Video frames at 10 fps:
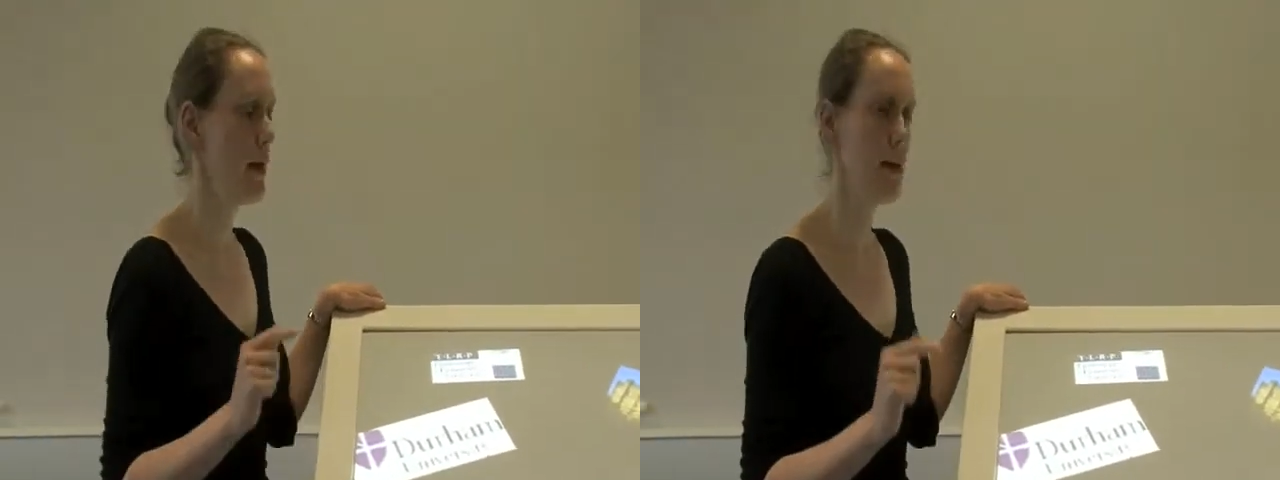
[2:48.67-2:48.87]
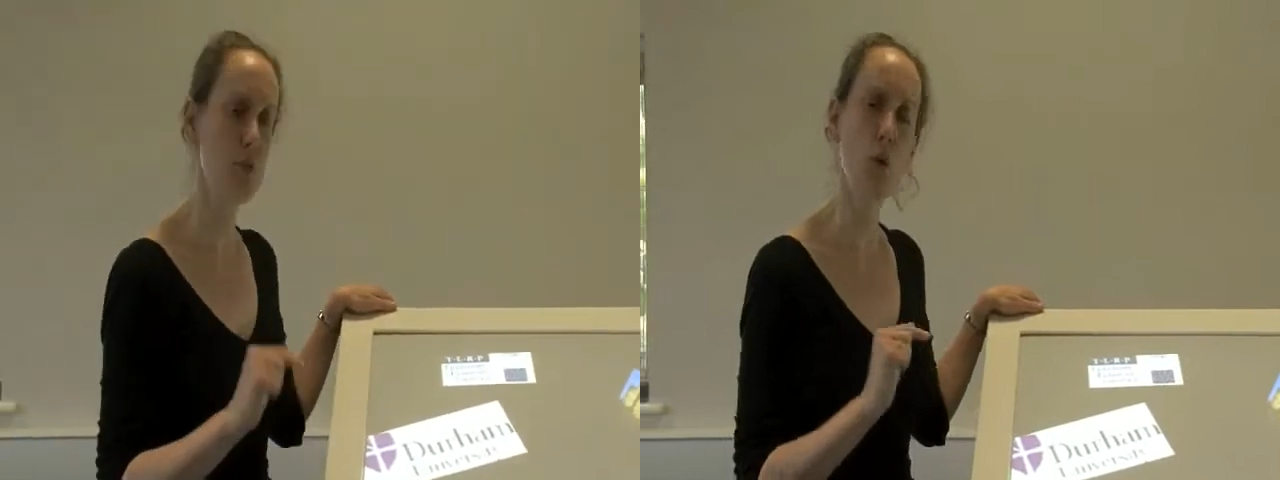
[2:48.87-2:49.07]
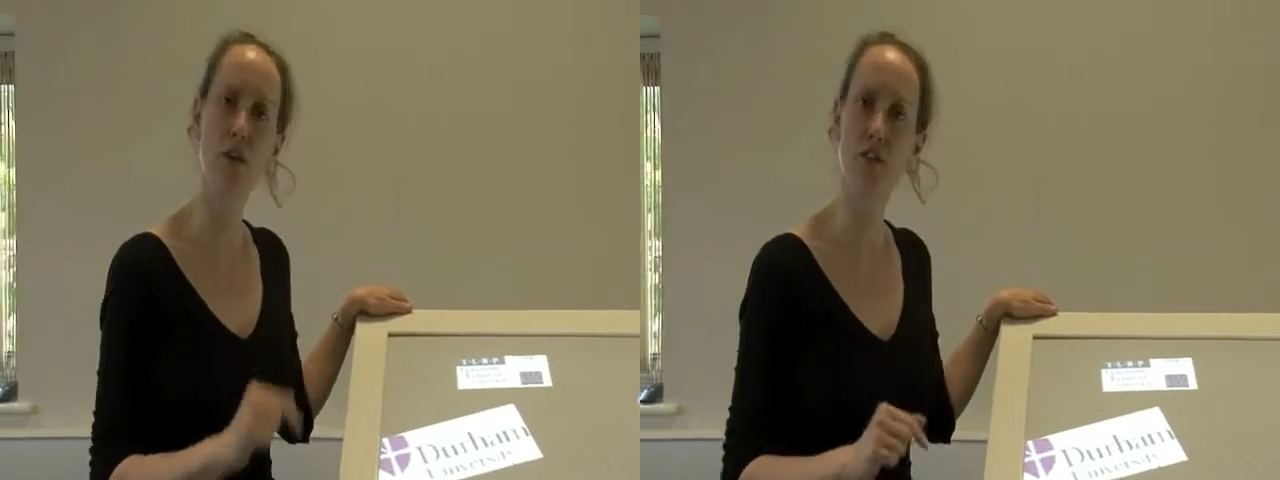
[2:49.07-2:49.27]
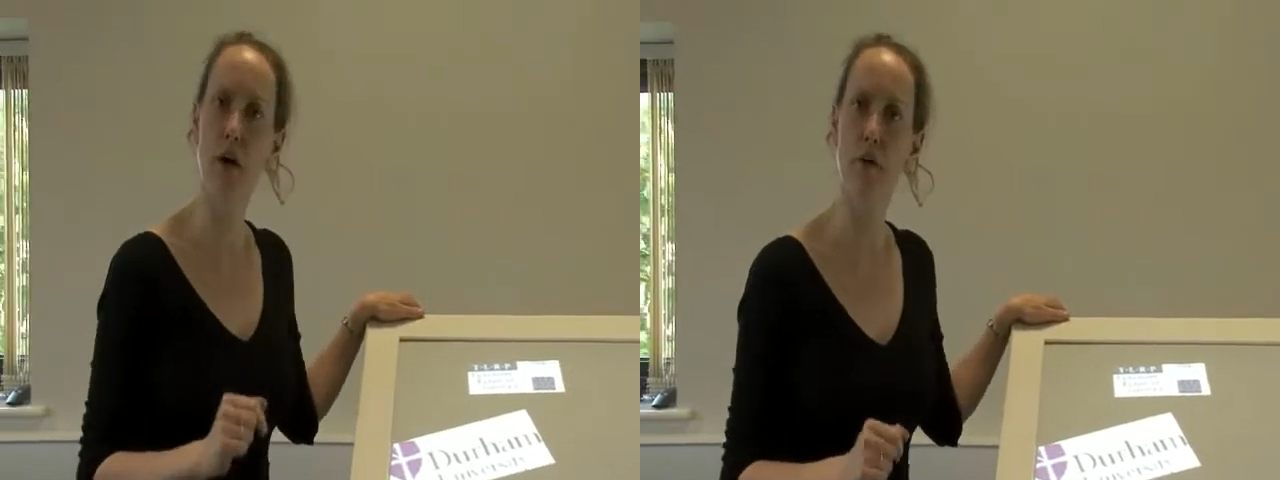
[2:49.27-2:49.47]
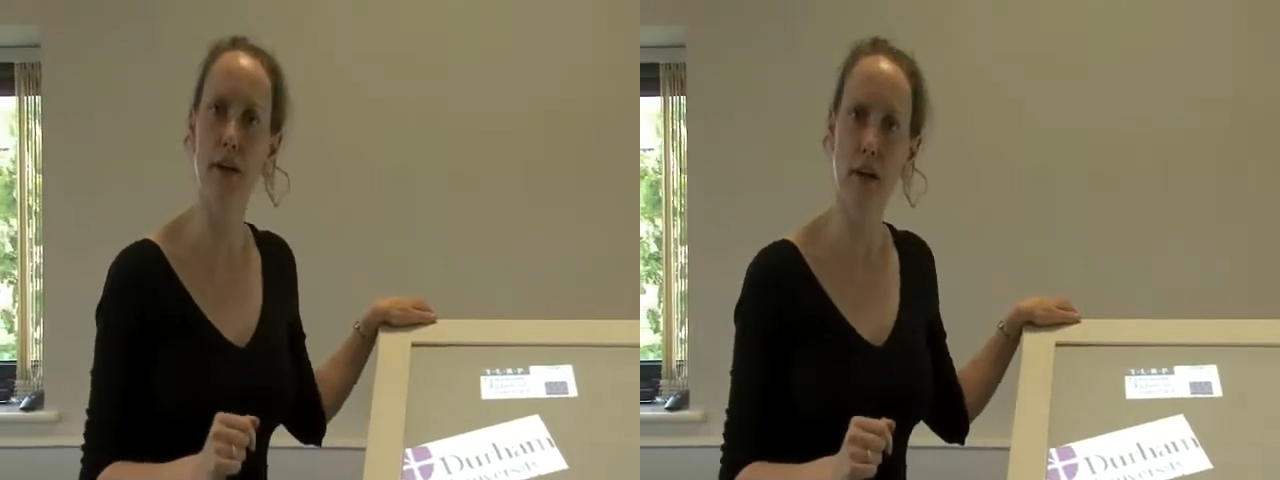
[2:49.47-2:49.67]
is what's
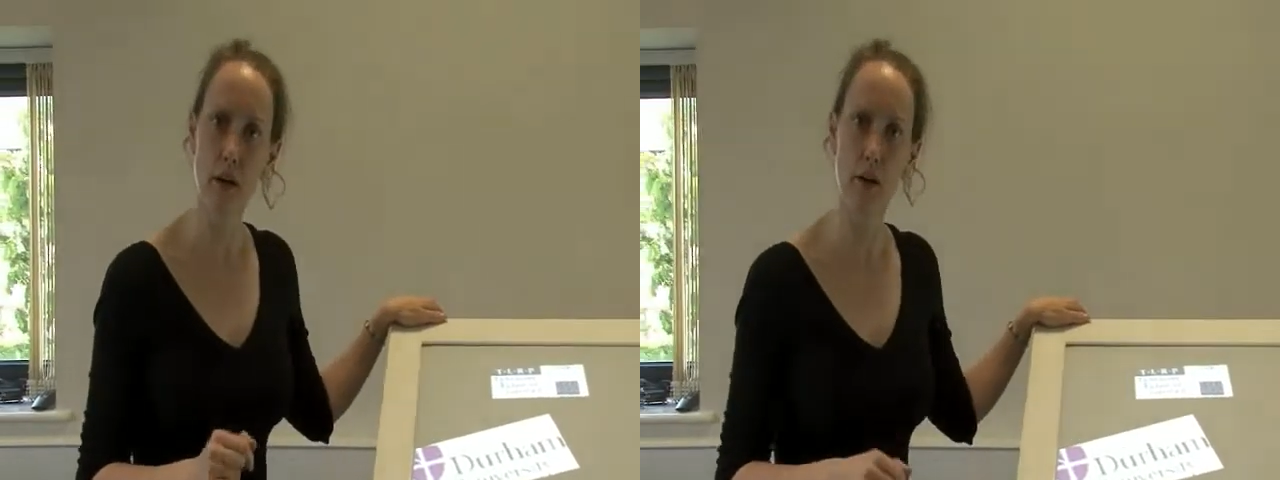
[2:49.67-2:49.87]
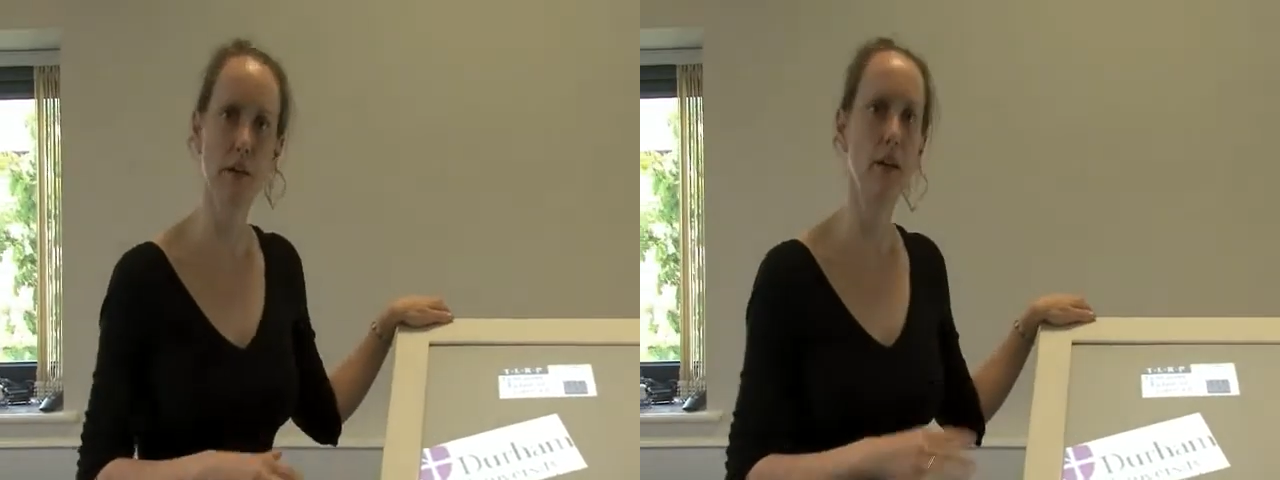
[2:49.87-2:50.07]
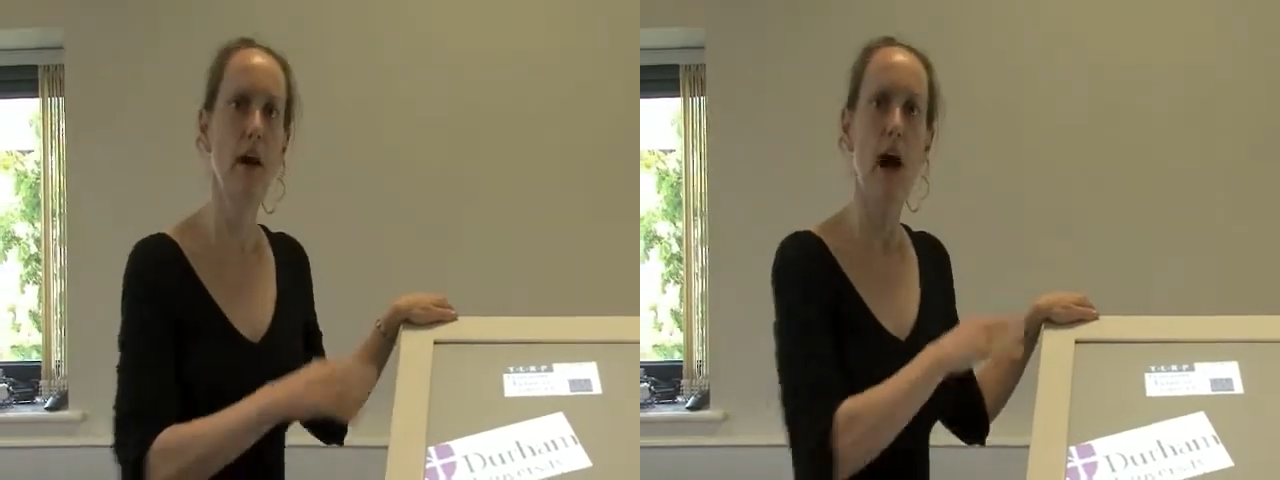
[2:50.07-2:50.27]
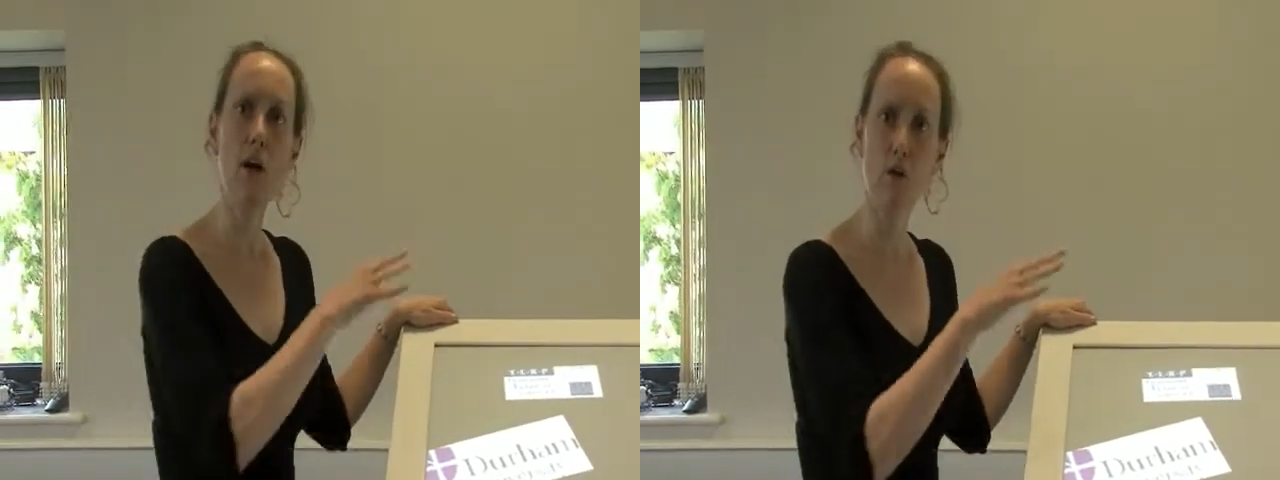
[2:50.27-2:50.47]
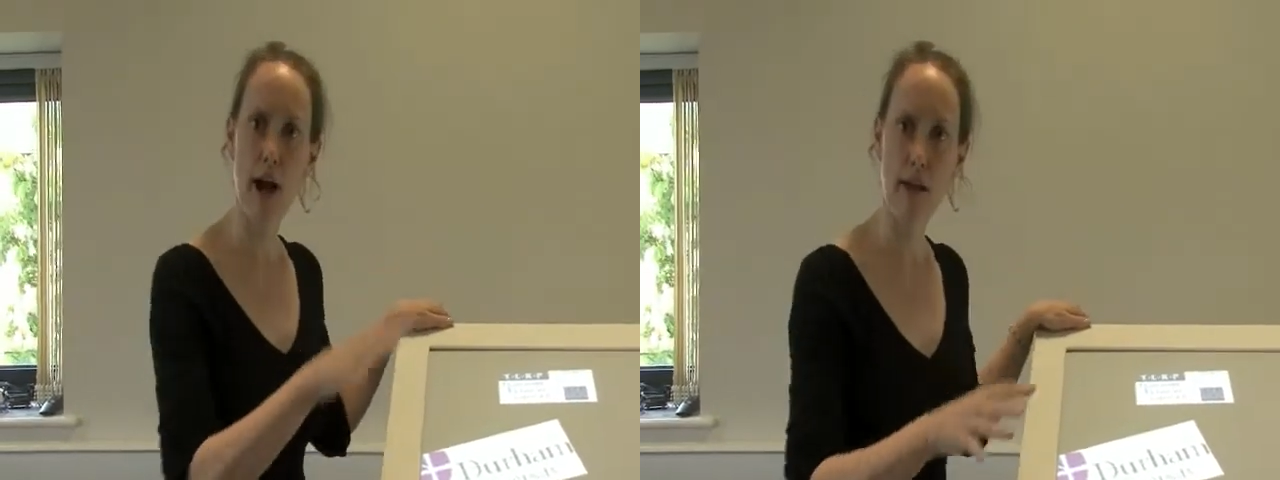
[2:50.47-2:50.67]
going on
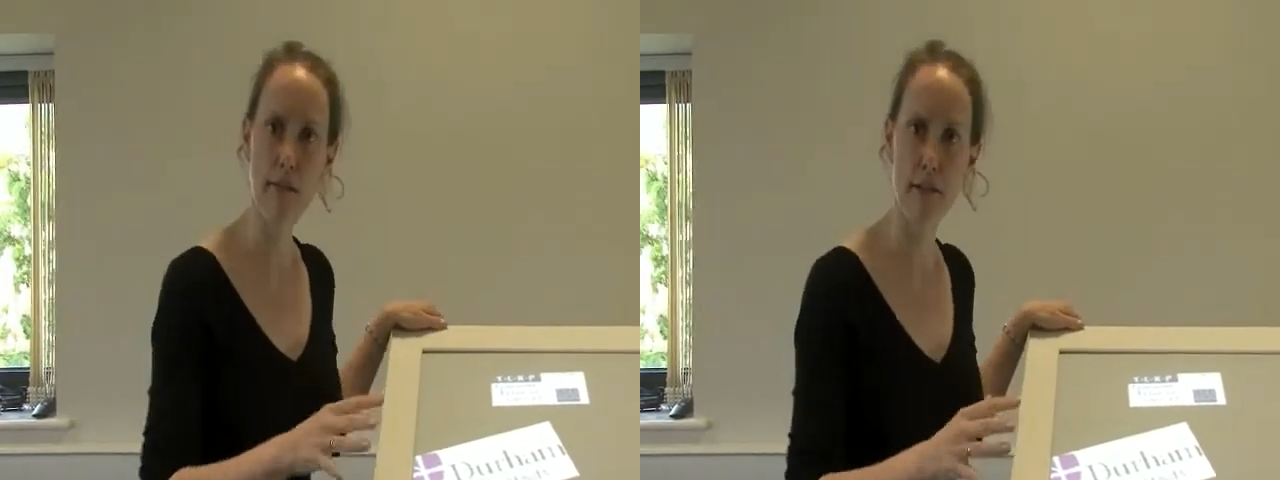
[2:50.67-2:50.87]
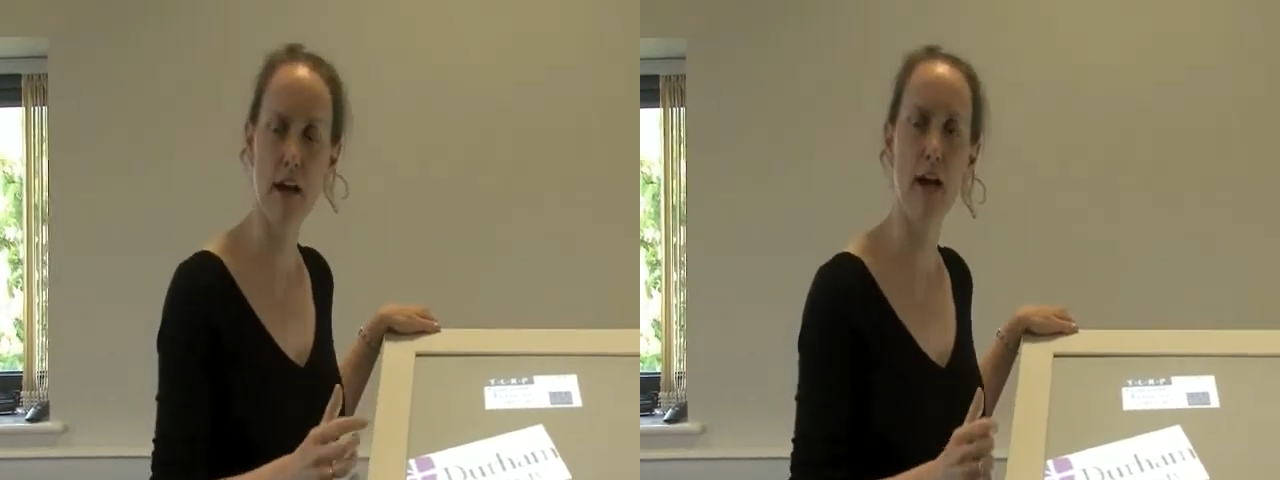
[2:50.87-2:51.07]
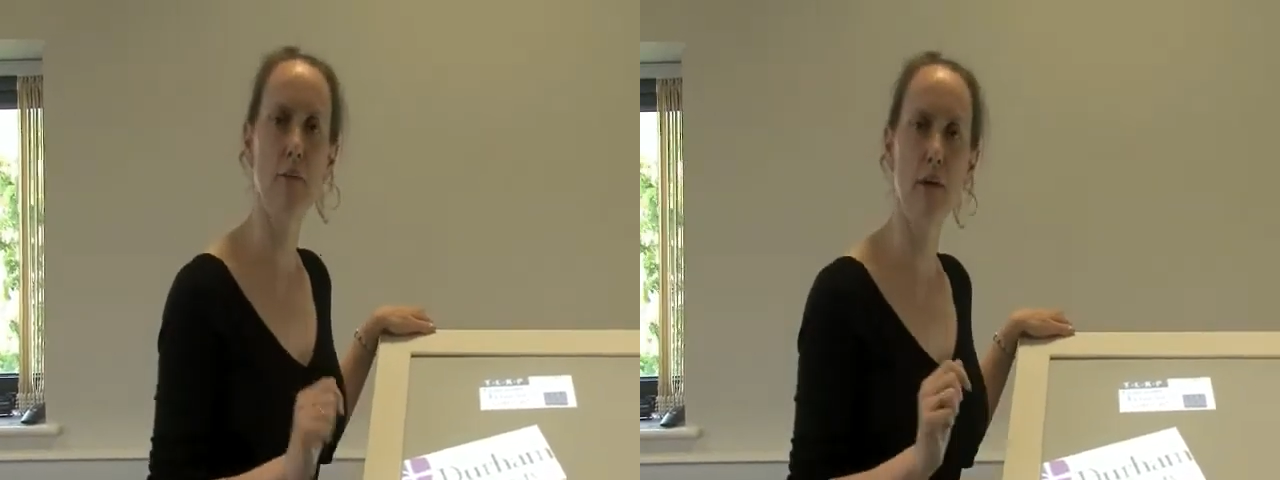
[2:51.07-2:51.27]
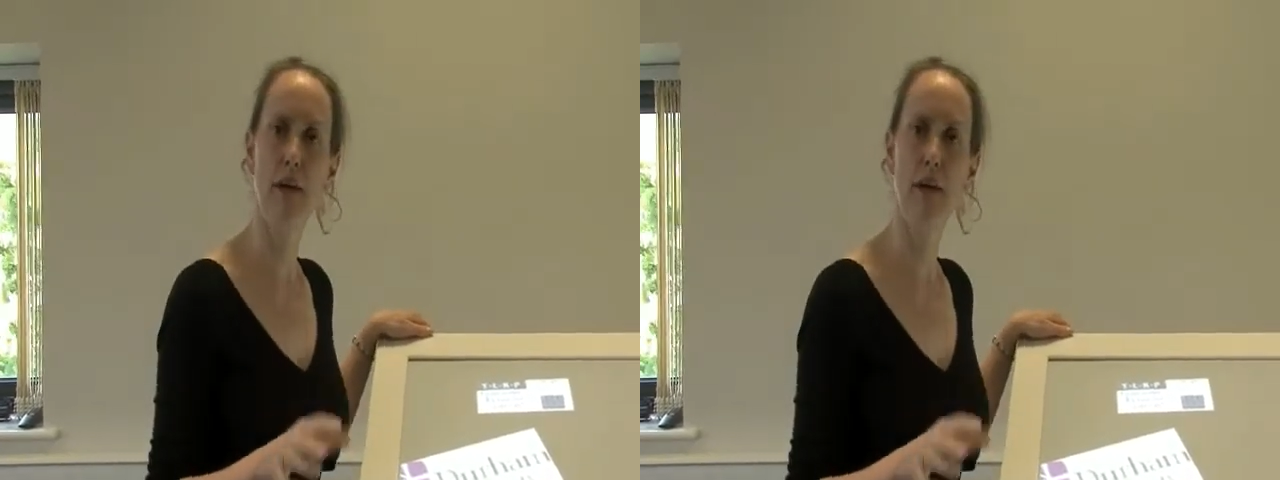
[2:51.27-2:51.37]
around the table